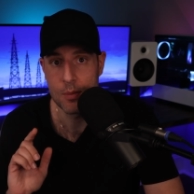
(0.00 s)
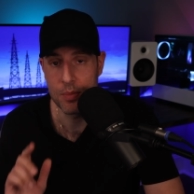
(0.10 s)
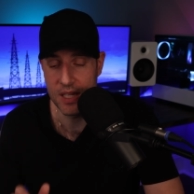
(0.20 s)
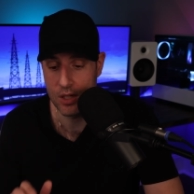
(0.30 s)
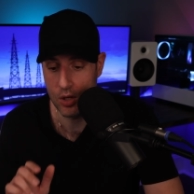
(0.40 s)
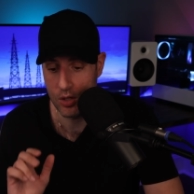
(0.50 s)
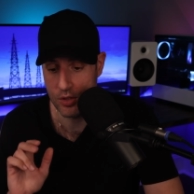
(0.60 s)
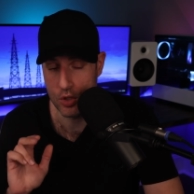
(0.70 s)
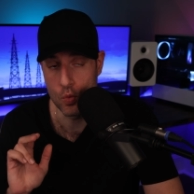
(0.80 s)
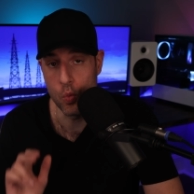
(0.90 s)

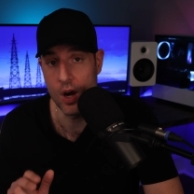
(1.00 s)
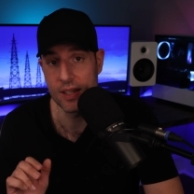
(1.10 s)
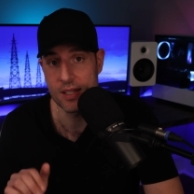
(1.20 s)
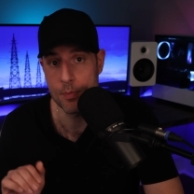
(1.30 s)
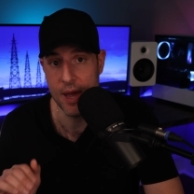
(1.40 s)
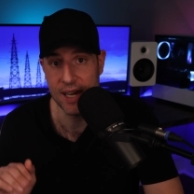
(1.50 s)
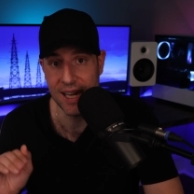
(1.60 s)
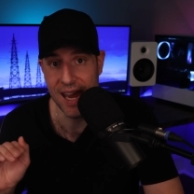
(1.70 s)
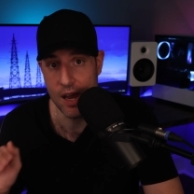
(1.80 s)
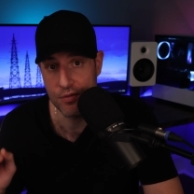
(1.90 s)
because you want to back
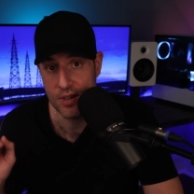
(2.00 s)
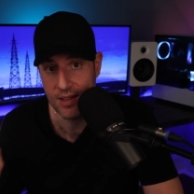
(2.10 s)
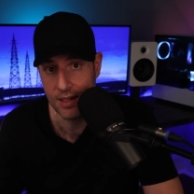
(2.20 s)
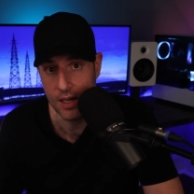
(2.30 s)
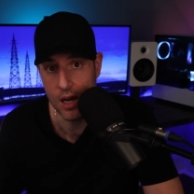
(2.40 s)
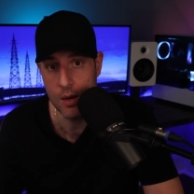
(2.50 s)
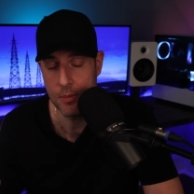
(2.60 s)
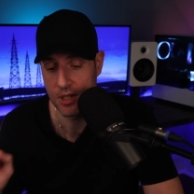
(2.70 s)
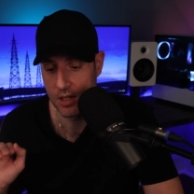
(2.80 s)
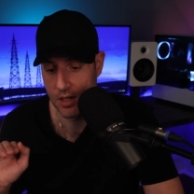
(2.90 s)
everything up,